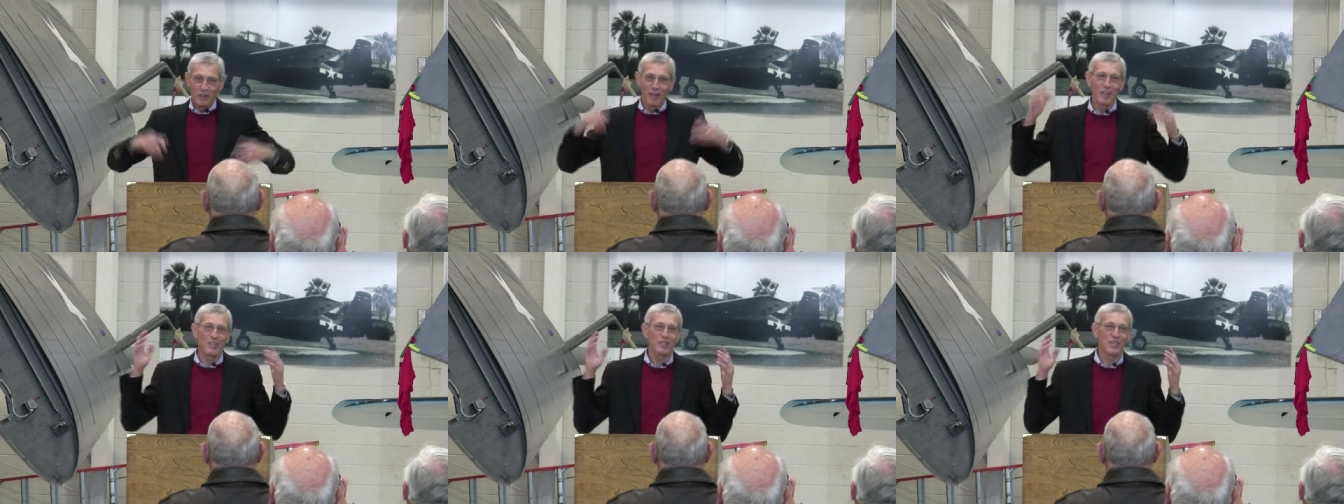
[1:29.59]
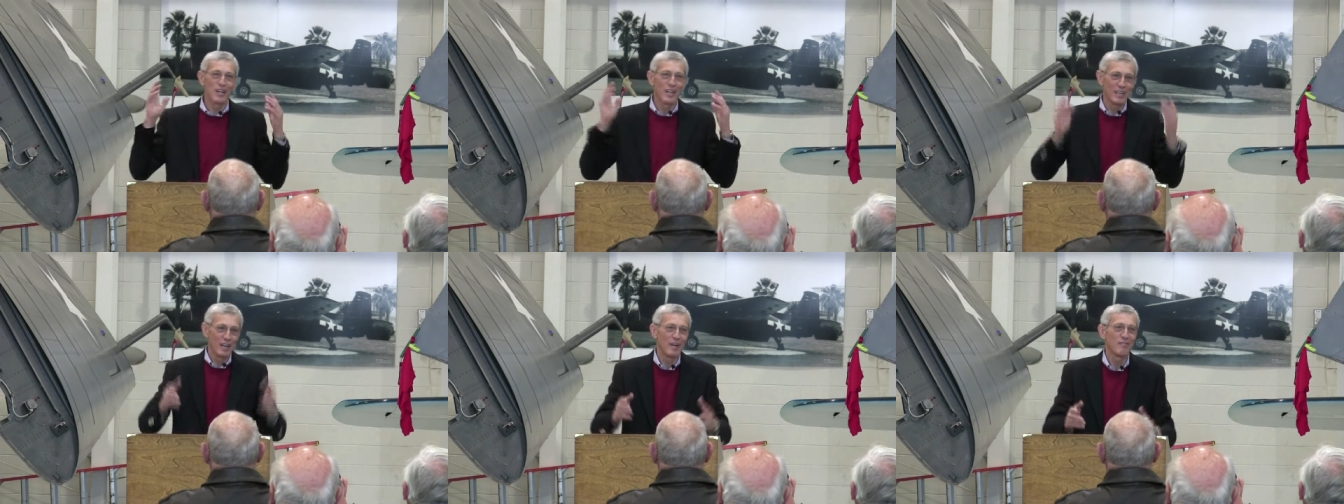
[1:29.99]
Well, last
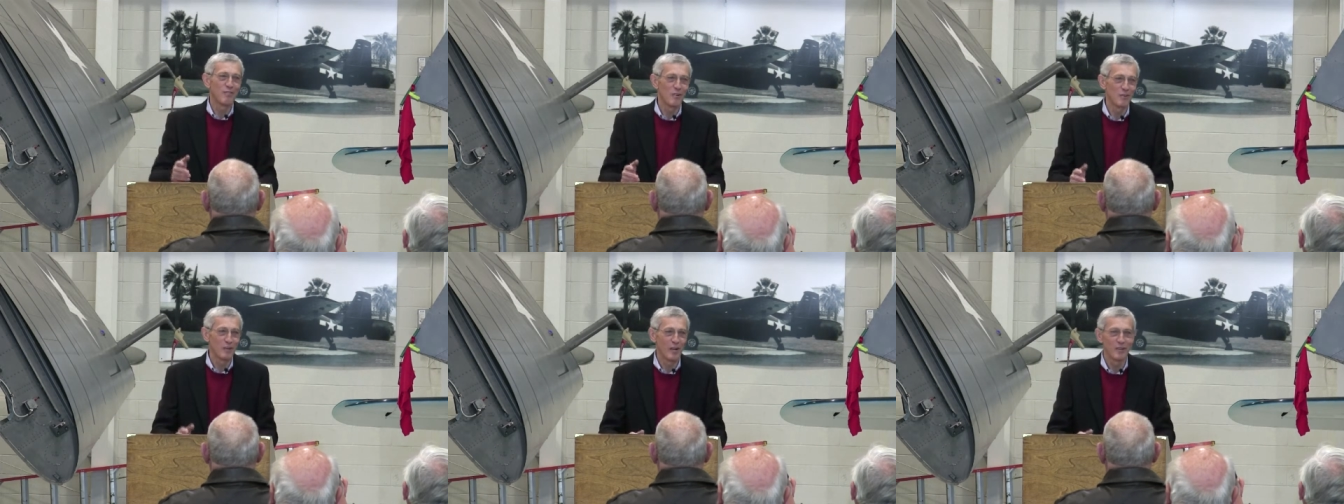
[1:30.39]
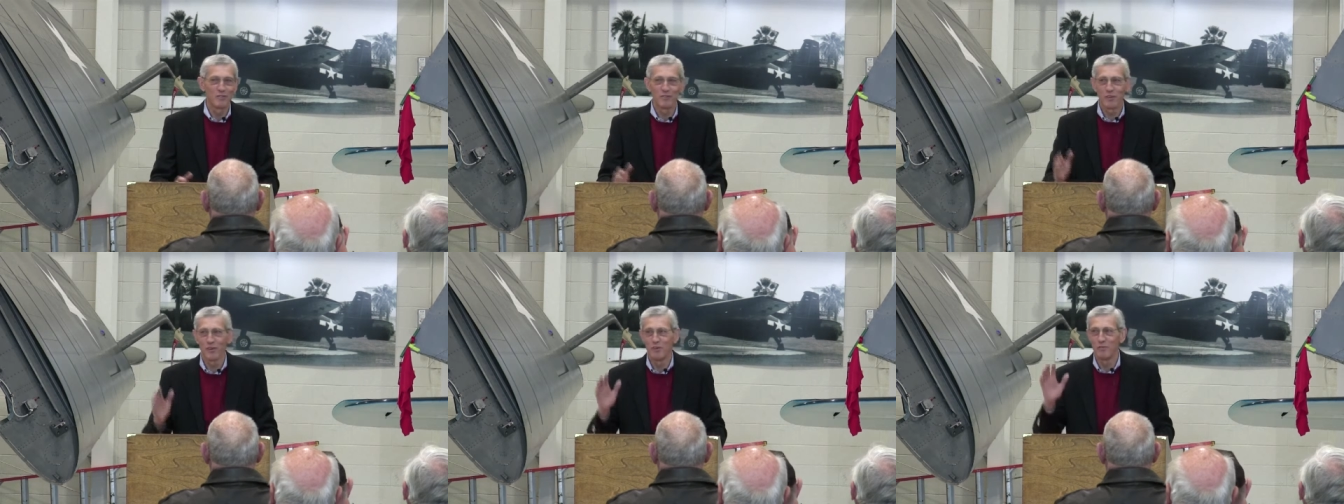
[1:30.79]
night I flew,
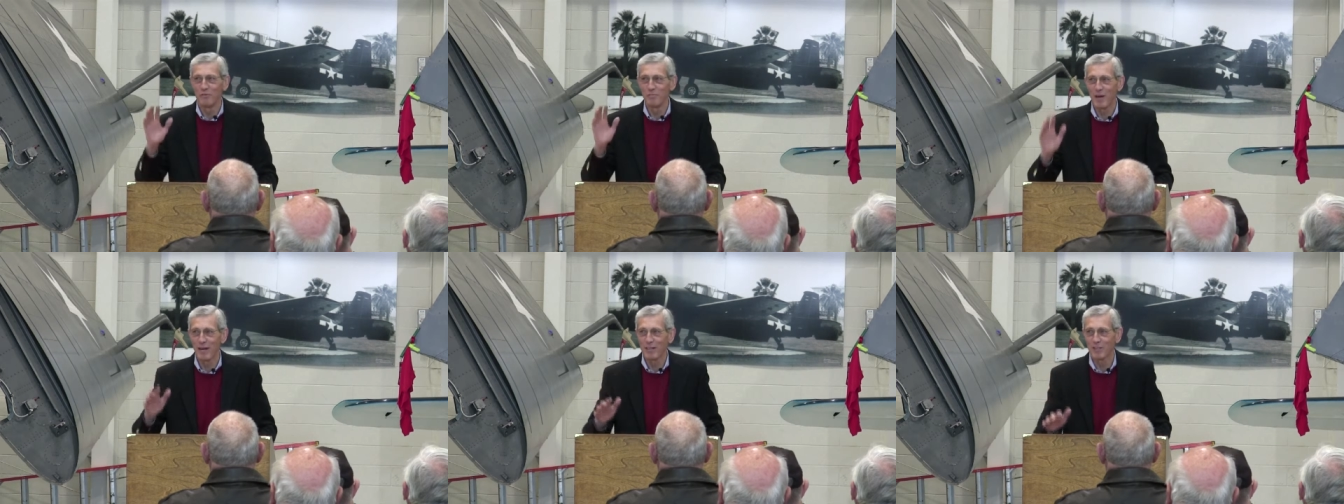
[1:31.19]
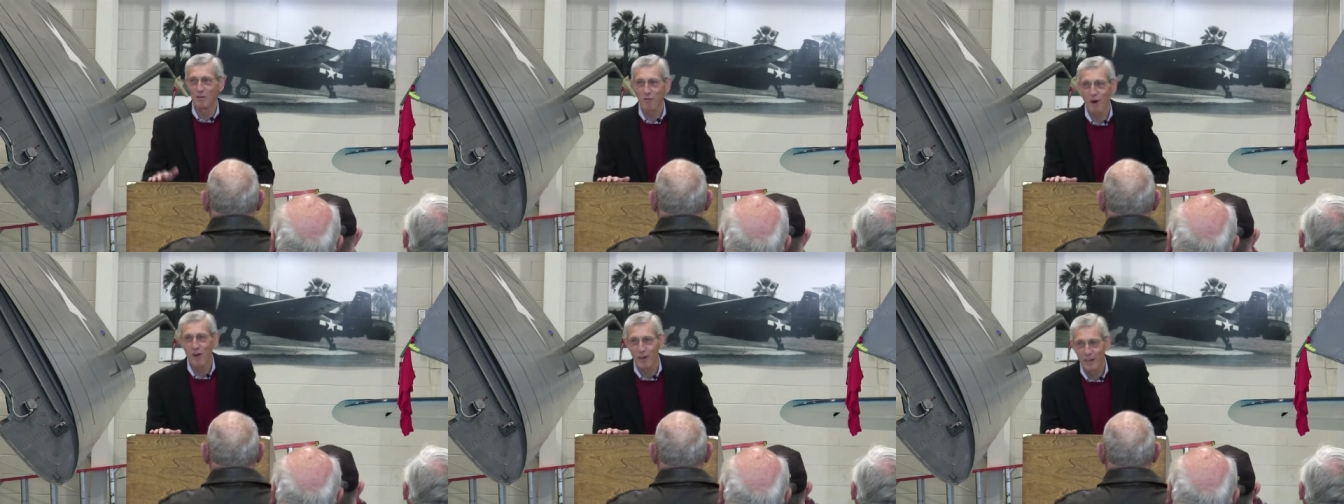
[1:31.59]
I drove back
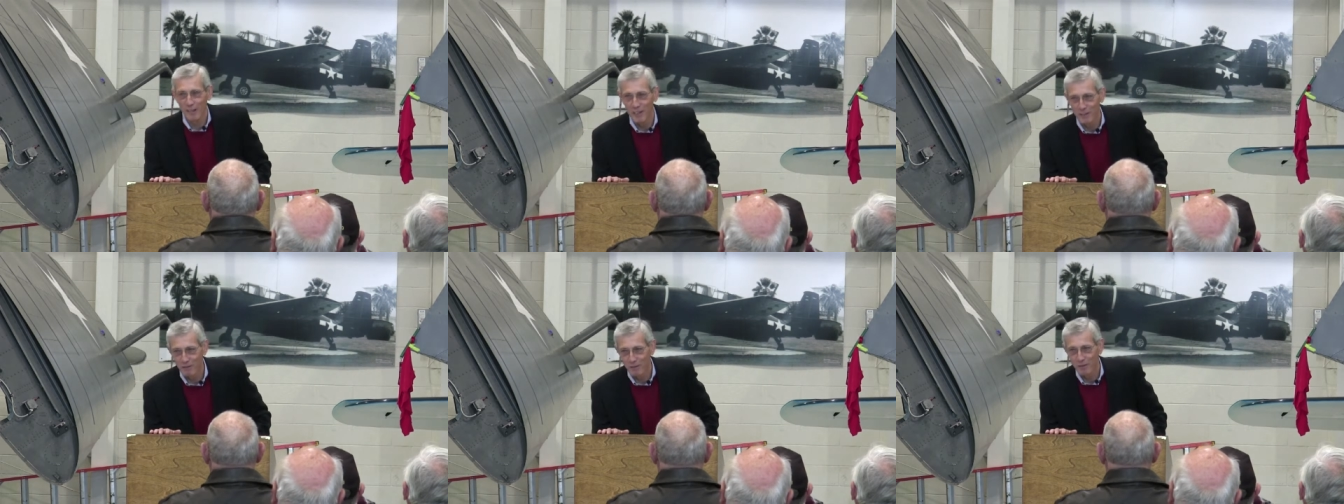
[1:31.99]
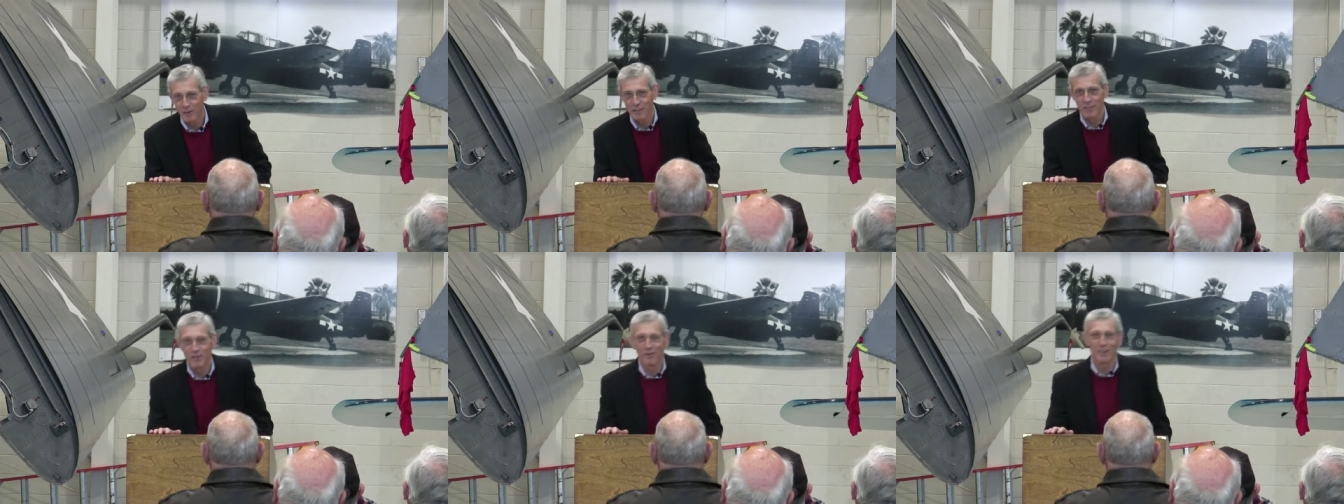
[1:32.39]
to Raleigh, and we
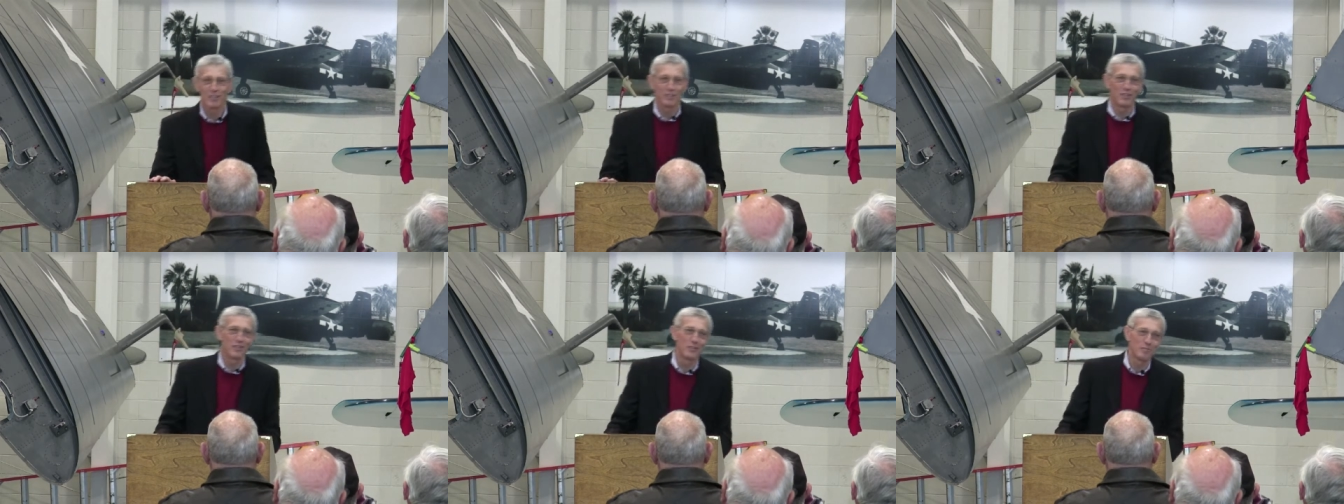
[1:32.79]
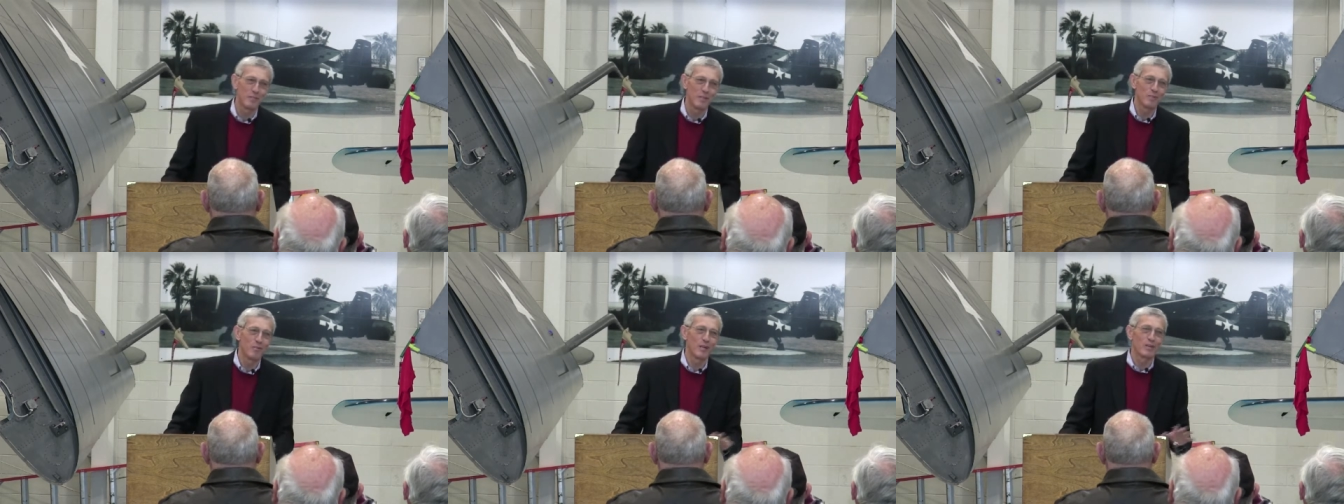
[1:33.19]
went to watch
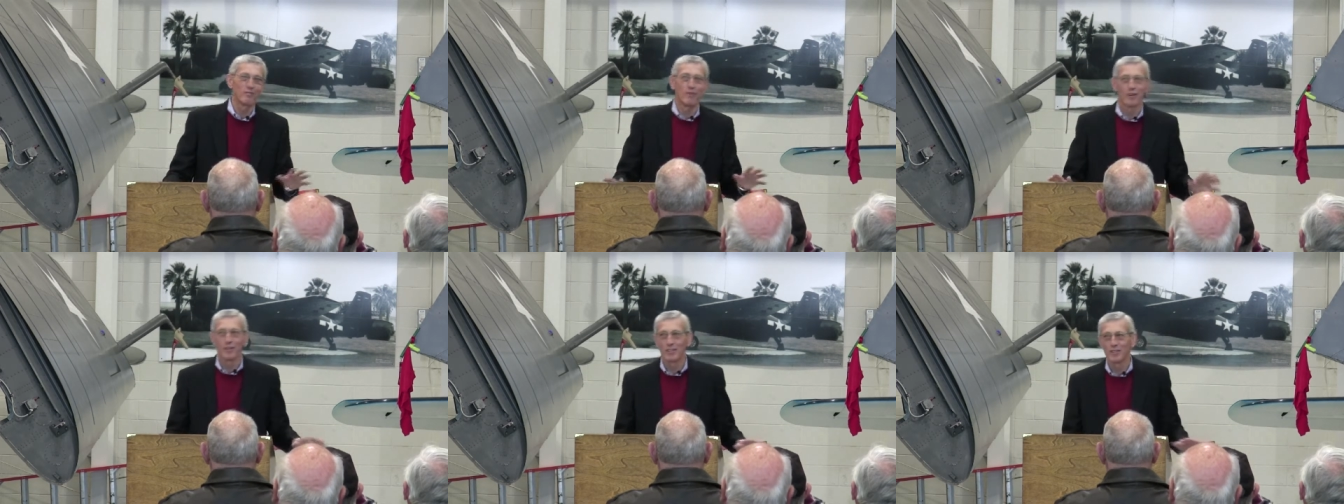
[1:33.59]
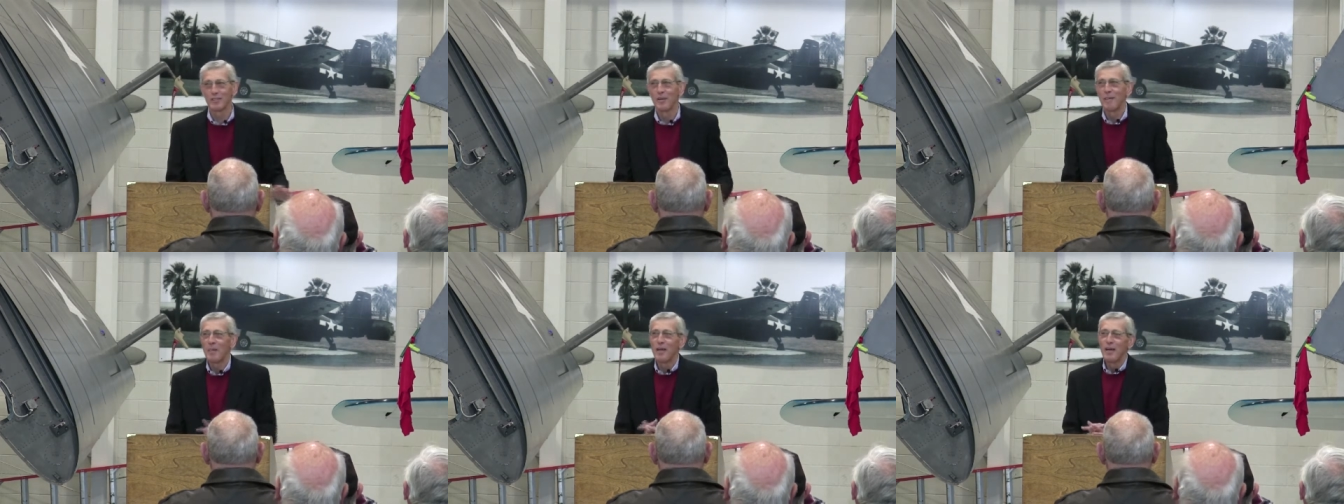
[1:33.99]
Duke beat Wake Forest,